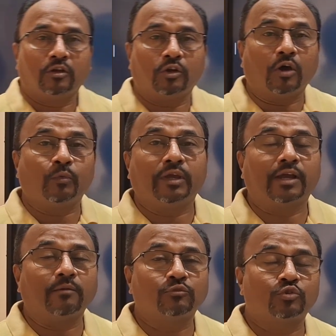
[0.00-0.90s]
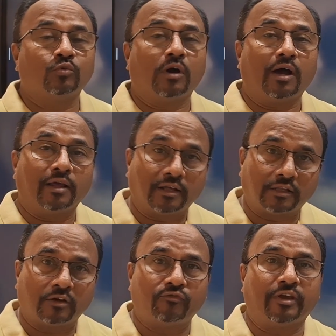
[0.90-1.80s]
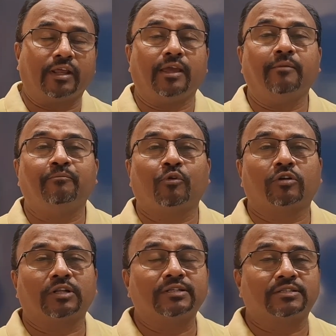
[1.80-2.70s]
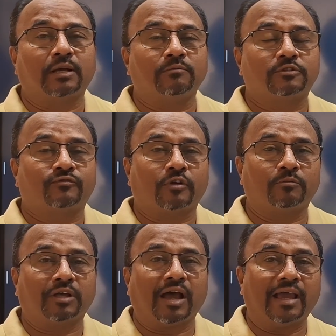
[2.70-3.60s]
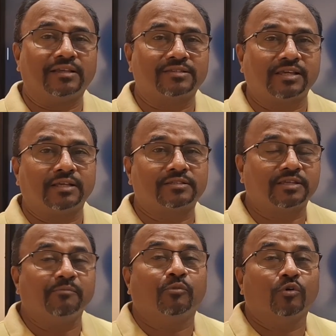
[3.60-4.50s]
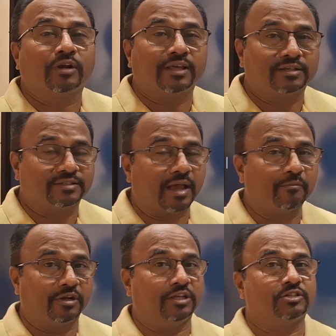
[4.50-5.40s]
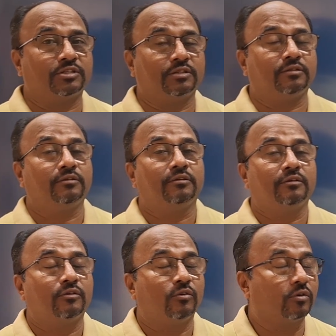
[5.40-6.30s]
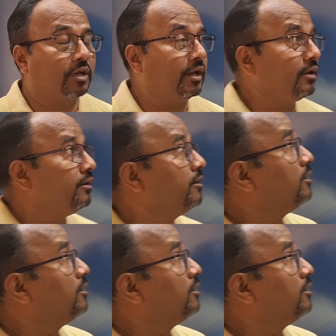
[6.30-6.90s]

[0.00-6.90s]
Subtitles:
Now we come to another very important sums from the ICSE board examination. Okay.